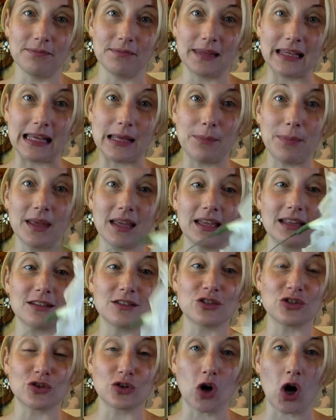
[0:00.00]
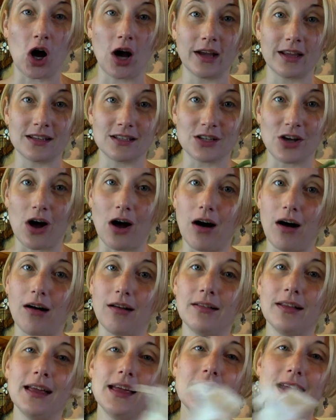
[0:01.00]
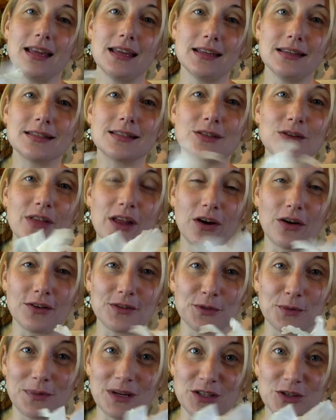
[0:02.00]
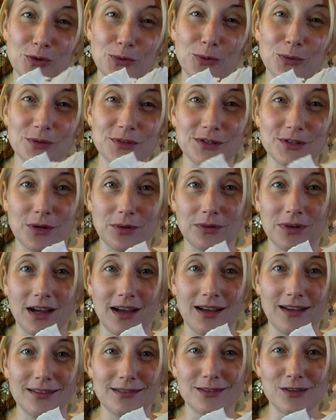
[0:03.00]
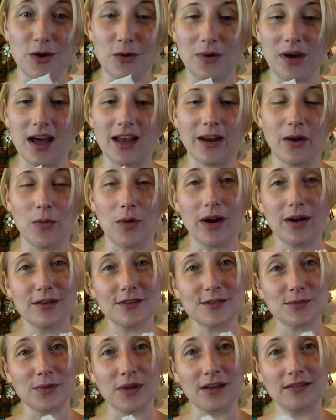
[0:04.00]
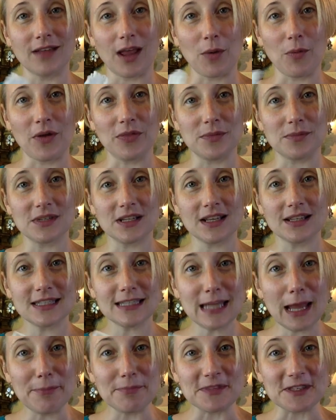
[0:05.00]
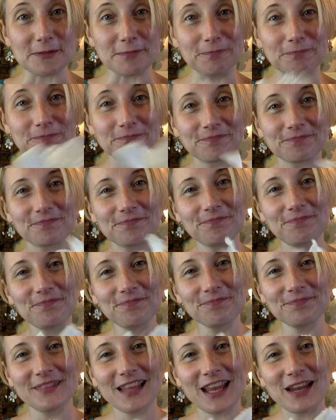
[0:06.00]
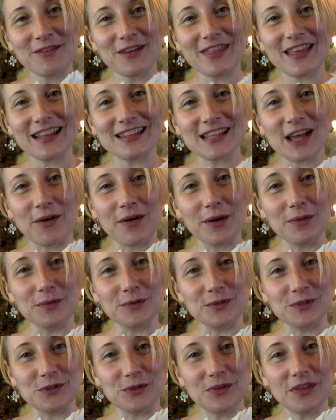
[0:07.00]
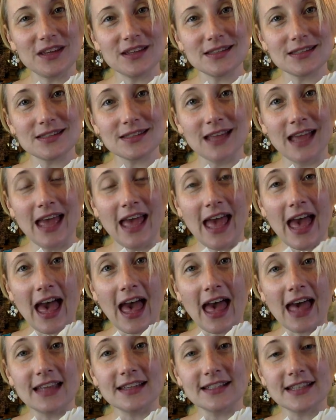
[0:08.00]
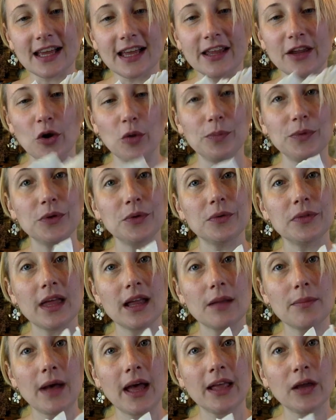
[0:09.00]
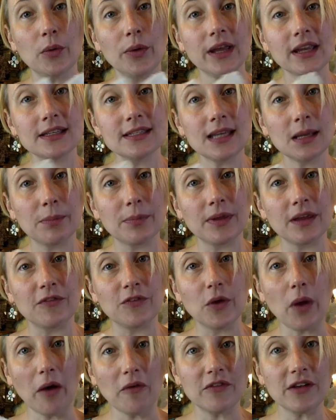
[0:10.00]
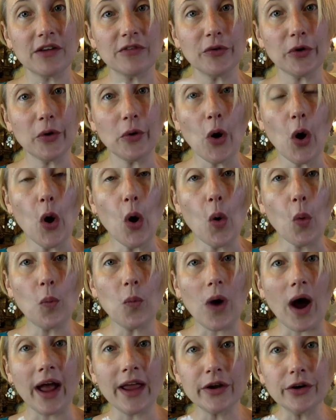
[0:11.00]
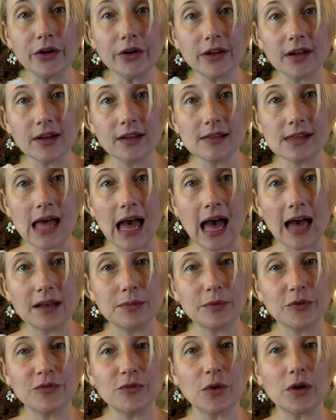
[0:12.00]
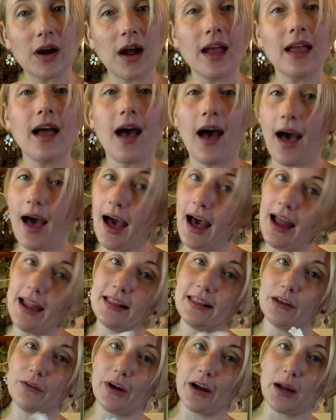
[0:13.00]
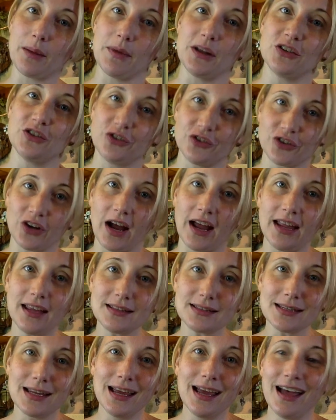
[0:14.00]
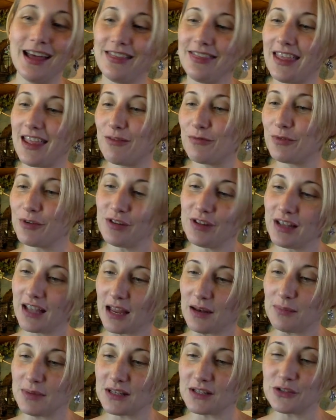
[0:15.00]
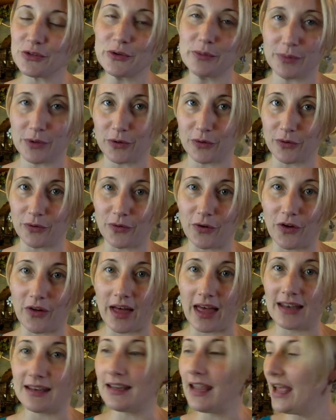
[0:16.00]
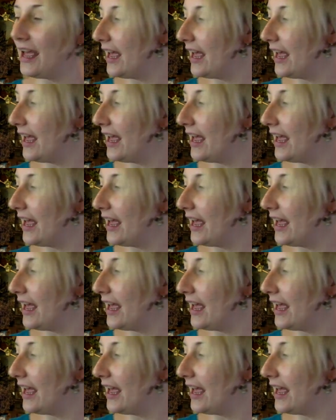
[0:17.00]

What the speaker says: keeping it strong and tall, is so that also my tools don't go cutting wires when I want them to cut stems. Anyway, that's how I will do this, and I hope you like my quick tip. If you have never wired a glad before, I highly recommend you try it. They really can be so beautiful, and